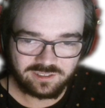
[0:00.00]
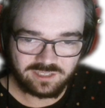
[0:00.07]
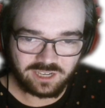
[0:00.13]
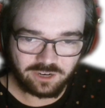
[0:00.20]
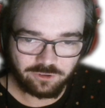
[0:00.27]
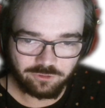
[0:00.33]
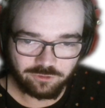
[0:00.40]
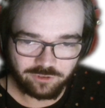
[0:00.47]
I
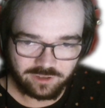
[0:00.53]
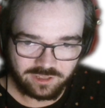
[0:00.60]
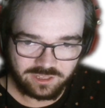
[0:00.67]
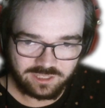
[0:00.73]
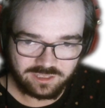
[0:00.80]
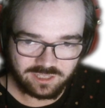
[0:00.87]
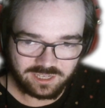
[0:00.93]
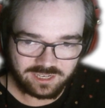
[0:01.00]

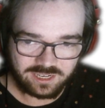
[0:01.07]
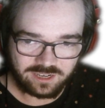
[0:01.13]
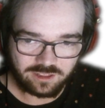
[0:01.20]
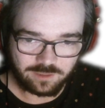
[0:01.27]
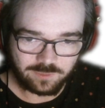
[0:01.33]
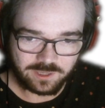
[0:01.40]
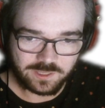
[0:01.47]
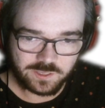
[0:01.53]
really like how the
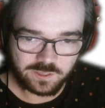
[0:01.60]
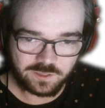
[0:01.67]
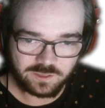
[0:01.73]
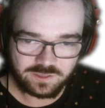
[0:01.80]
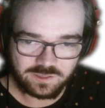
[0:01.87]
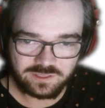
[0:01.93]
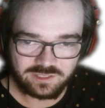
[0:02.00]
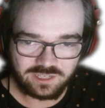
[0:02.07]
base
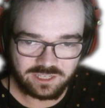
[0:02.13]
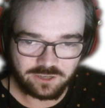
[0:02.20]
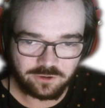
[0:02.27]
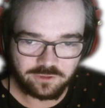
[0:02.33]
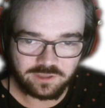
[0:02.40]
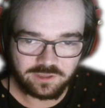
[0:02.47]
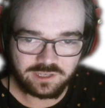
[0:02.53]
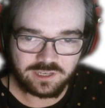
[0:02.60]
looks. It
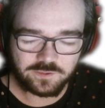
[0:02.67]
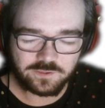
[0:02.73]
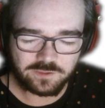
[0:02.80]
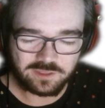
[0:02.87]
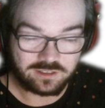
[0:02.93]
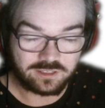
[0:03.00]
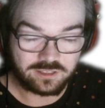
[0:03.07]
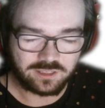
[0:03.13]
only comes with
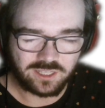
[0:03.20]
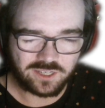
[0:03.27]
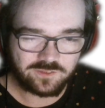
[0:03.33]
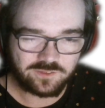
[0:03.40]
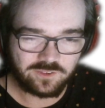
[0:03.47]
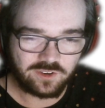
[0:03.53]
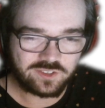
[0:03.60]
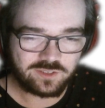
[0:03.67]
the deluxe
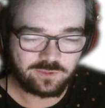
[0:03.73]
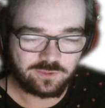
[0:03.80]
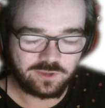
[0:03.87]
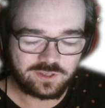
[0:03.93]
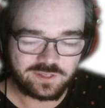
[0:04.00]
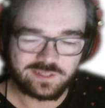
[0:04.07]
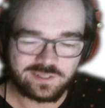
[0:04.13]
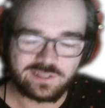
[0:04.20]
version, which
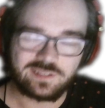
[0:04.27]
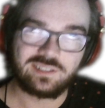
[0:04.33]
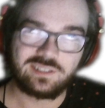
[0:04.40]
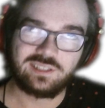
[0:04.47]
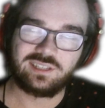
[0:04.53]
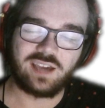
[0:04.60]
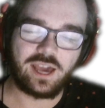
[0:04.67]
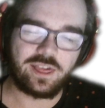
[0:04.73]
is,
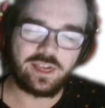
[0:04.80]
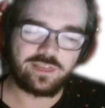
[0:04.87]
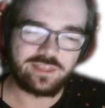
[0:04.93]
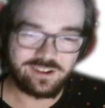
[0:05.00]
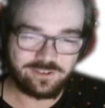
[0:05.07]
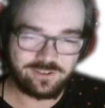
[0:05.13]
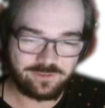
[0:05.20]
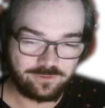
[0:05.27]
I
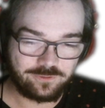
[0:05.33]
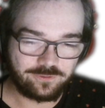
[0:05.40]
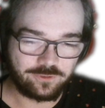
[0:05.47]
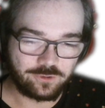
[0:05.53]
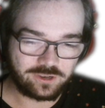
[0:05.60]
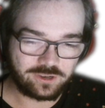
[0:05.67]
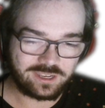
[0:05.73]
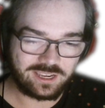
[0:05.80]
think,
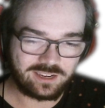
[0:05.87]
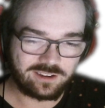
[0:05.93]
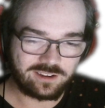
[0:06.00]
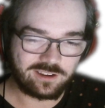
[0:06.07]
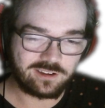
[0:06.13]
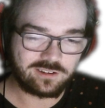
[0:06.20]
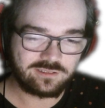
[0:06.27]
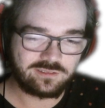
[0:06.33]
4k
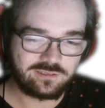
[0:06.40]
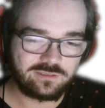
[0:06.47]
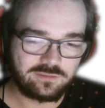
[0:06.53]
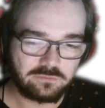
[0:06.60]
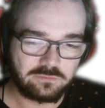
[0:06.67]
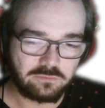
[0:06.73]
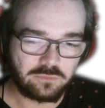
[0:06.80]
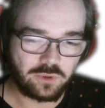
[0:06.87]
yen
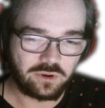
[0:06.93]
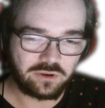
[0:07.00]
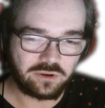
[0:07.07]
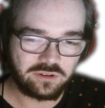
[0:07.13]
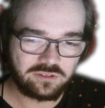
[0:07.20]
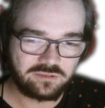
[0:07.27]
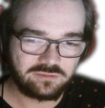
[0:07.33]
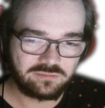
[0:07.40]
more
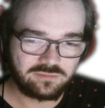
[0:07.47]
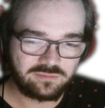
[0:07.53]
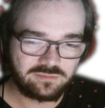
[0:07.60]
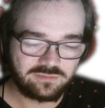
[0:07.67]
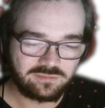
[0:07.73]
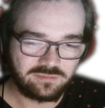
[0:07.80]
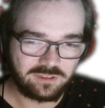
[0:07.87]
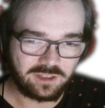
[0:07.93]

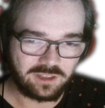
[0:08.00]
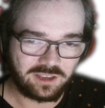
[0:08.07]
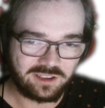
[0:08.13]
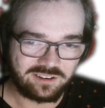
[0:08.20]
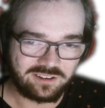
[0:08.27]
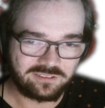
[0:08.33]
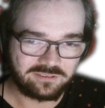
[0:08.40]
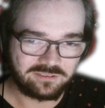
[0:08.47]

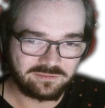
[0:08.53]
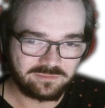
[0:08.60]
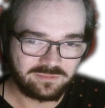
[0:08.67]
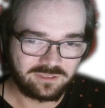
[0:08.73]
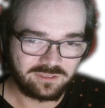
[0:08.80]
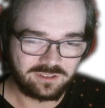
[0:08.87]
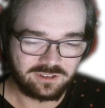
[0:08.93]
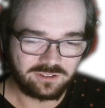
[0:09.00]
than
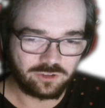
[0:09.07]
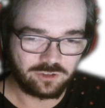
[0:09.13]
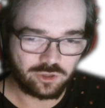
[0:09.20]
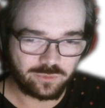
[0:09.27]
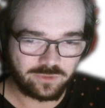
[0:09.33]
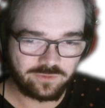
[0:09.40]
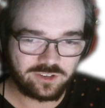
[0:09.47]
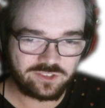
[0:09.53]
the
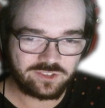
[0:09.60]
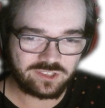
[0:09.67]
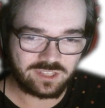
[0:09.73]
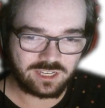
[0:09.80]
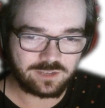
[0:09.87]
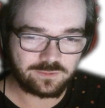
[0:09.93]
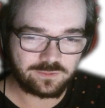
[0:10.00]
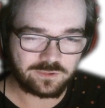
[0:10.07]
normal version that
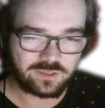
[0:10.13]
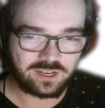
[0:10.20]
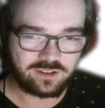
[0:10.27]
comes without